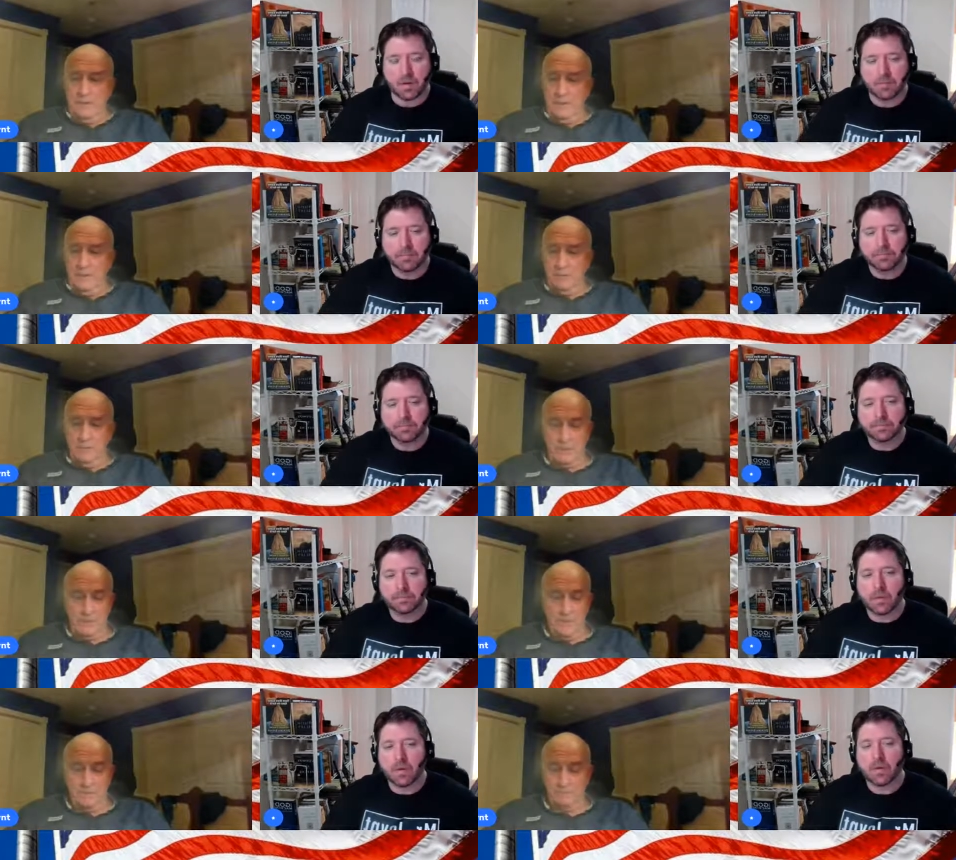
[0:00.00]
Speaker 1: and but
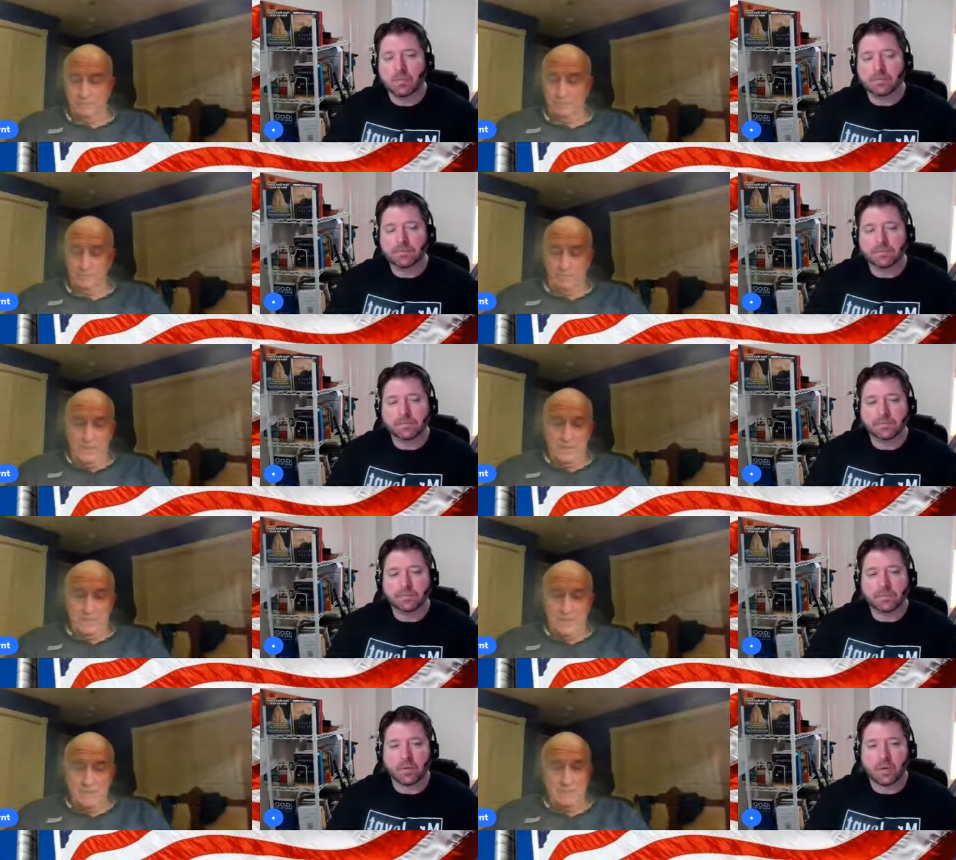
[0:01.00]
yet at the
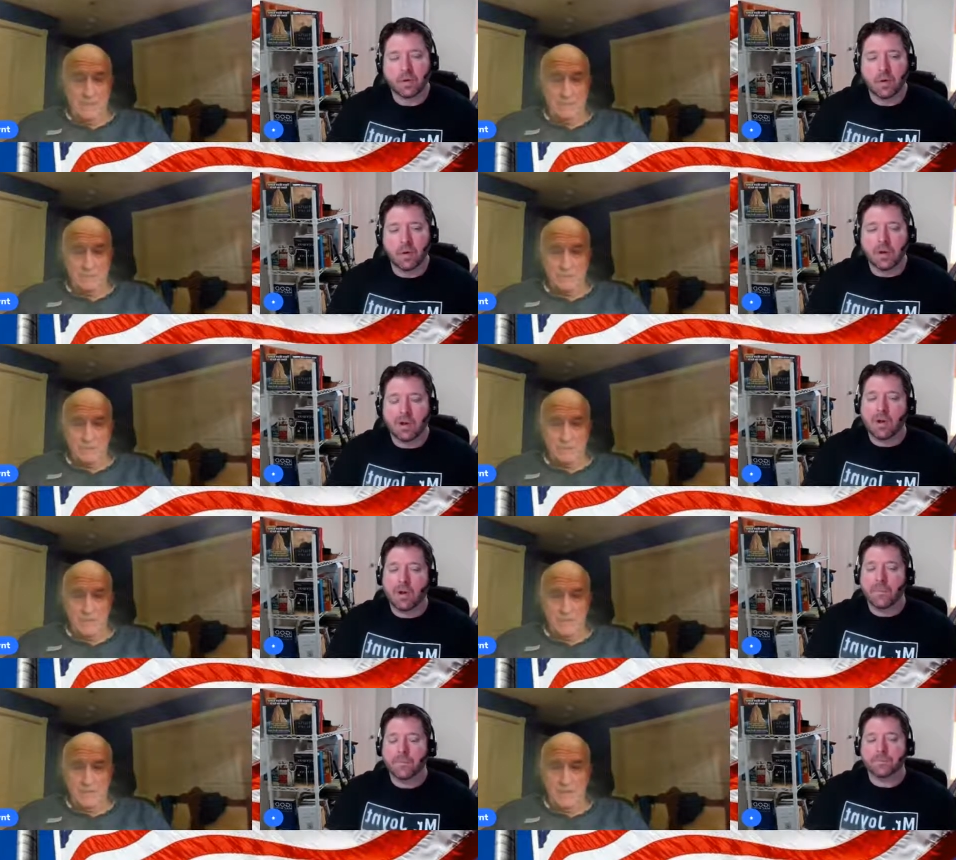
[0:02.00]
same time as you're
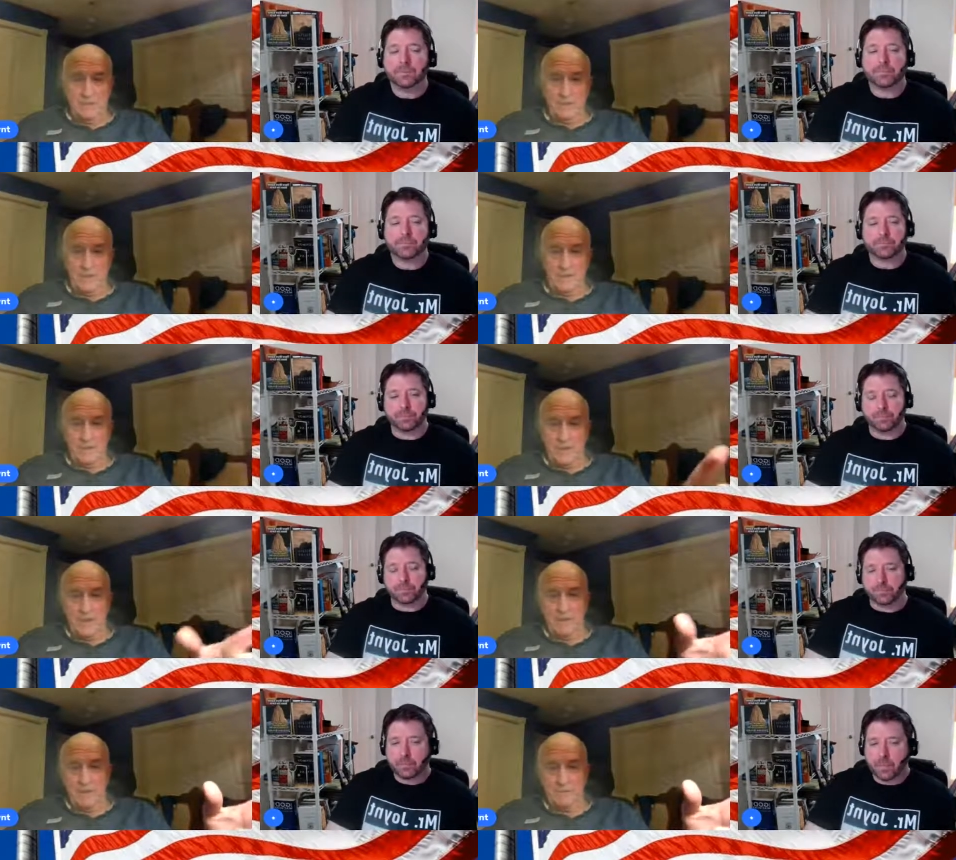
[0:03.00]
saying now we got the
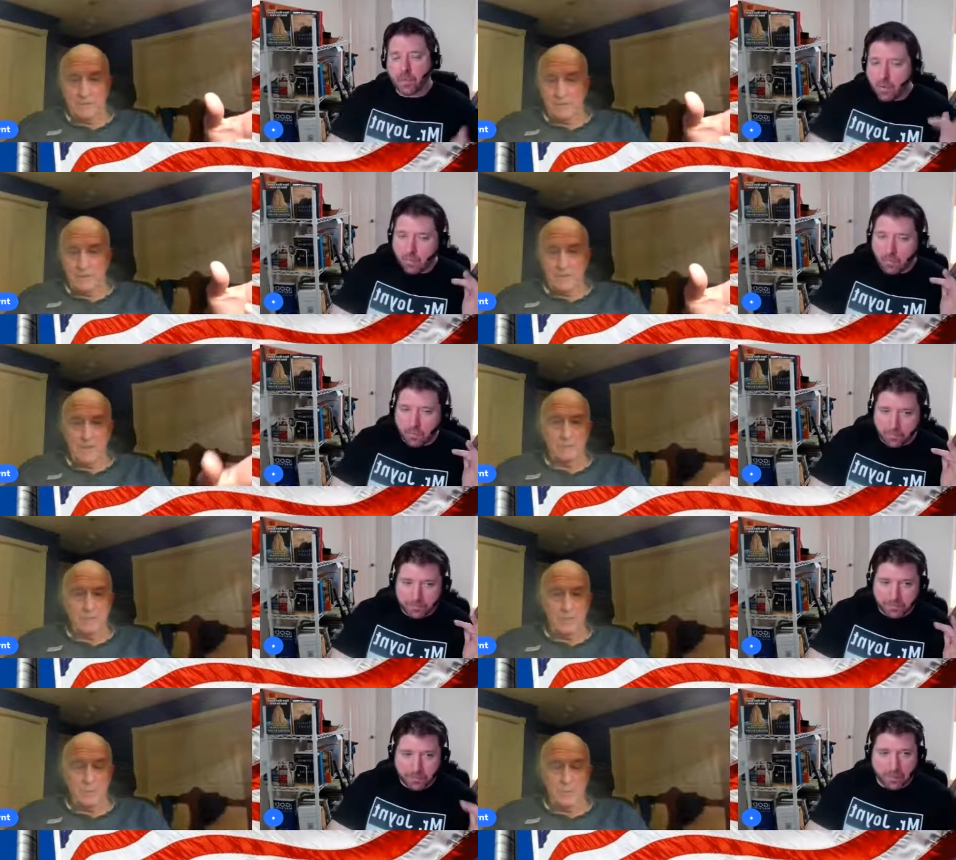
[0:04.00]
higher ups like james
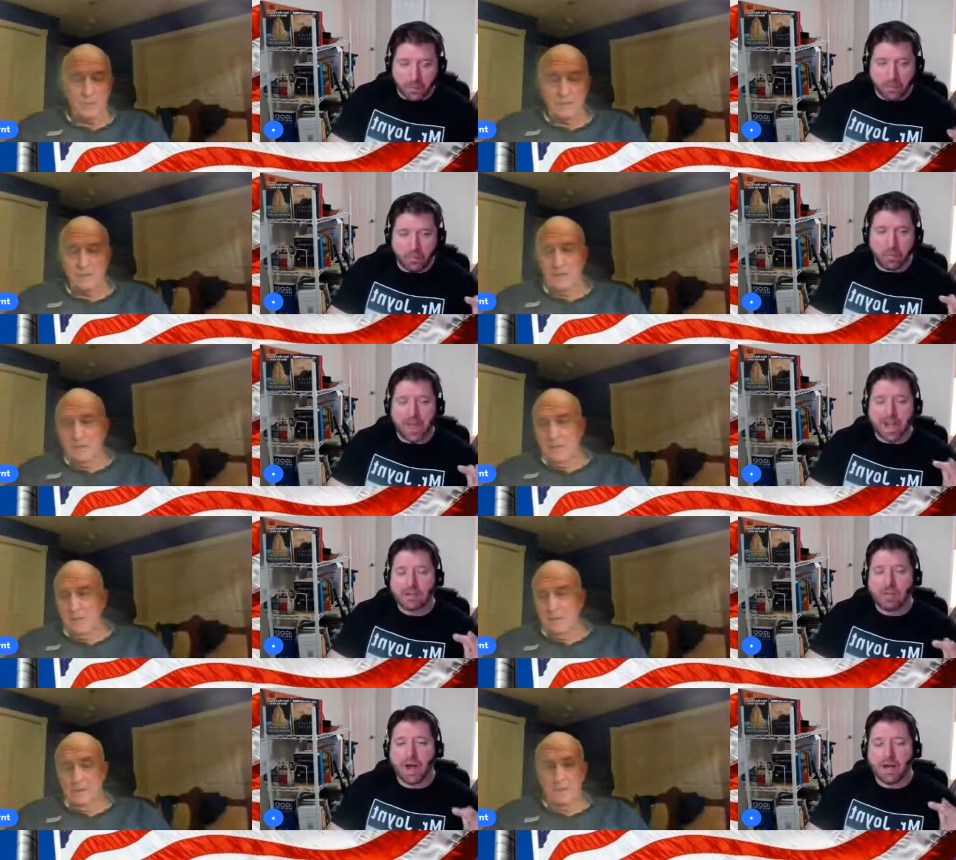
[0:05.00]
comey
Speaker 2: well
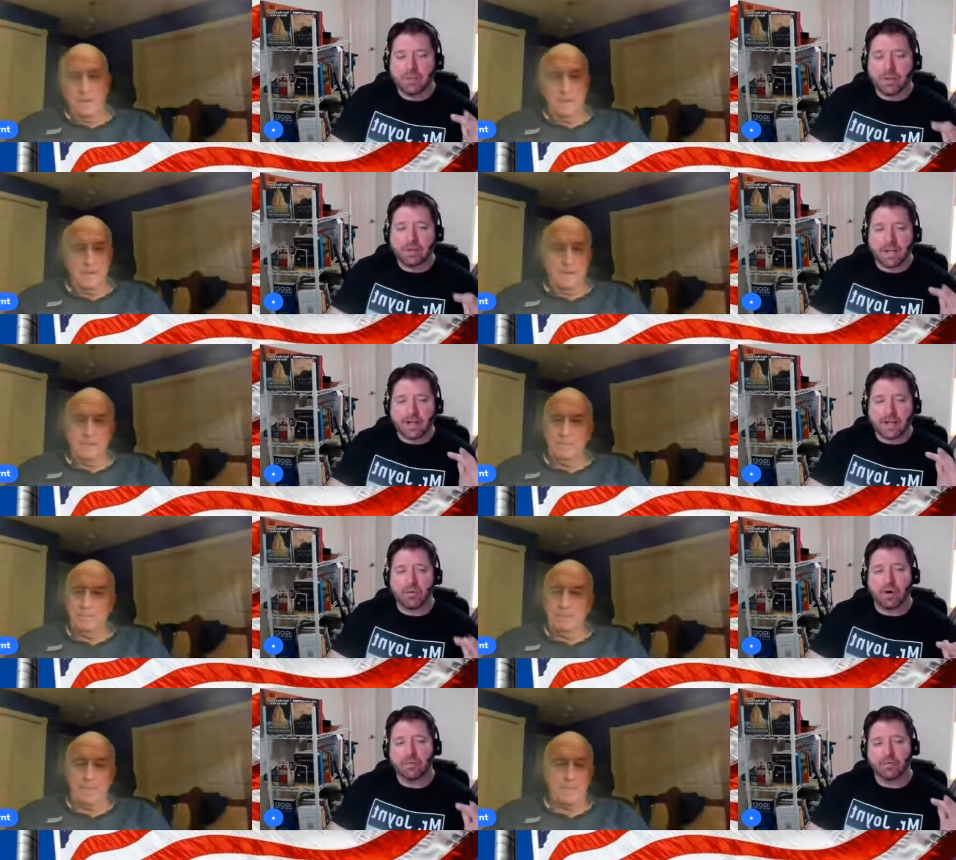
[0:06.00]
that's why i put yeah. that
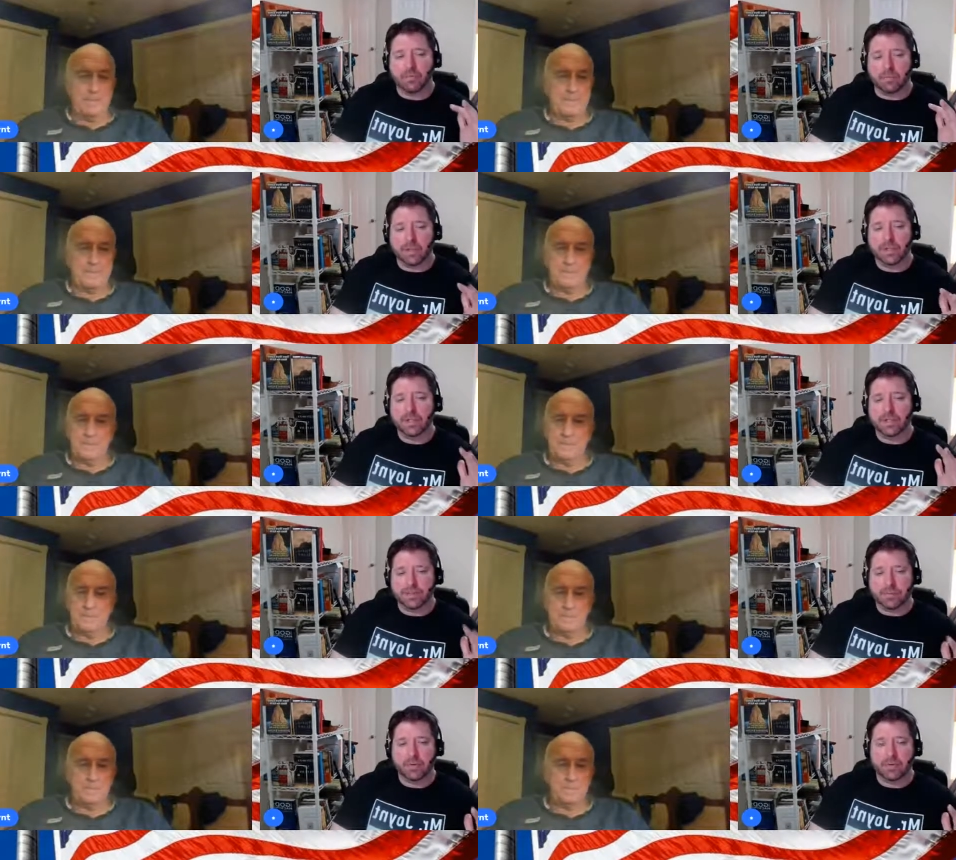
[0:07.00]
quote from lysander
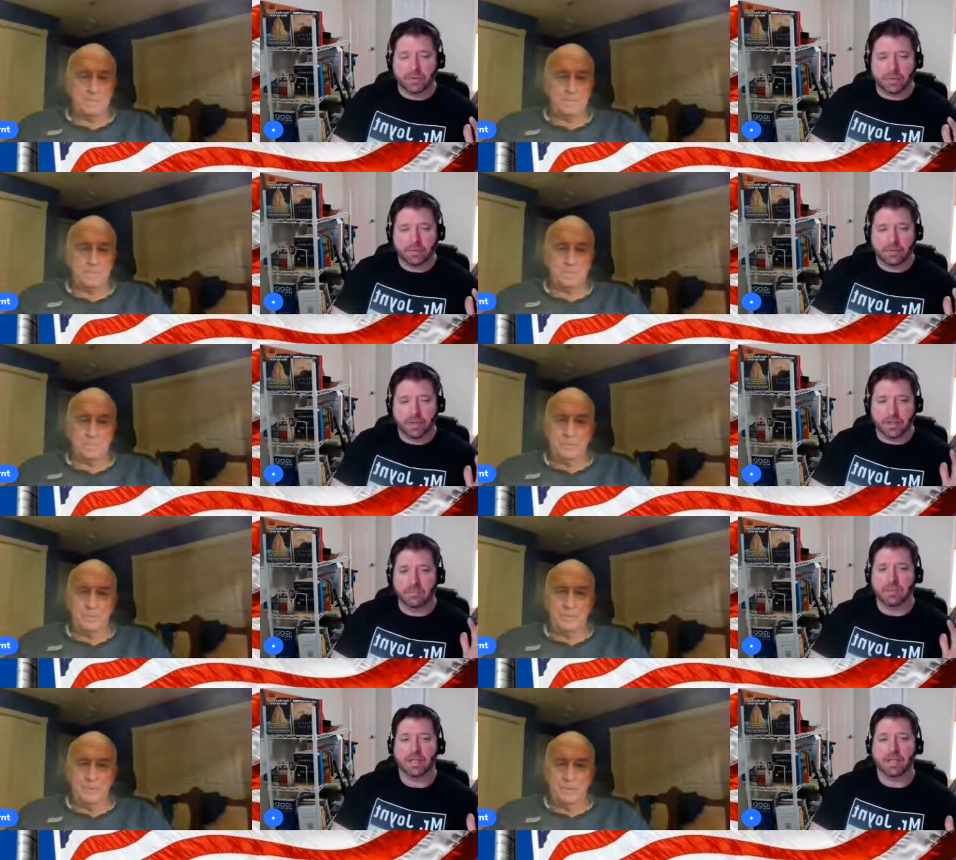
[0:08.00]
spooner in the
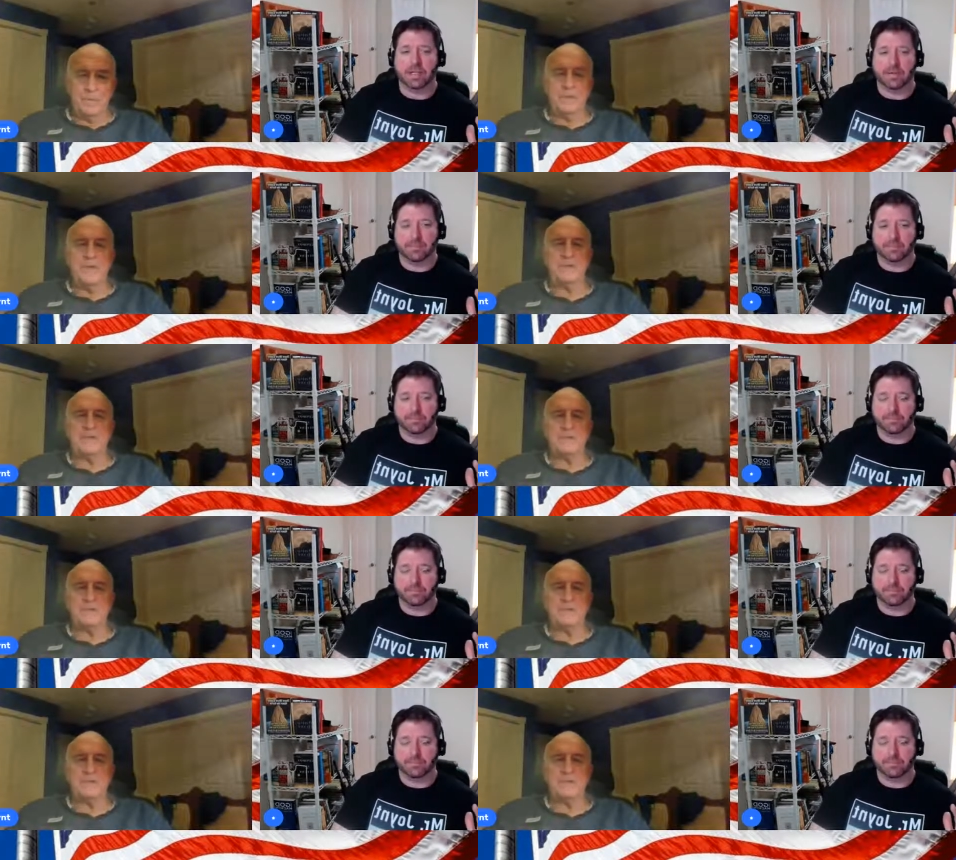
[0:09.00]
beginning okay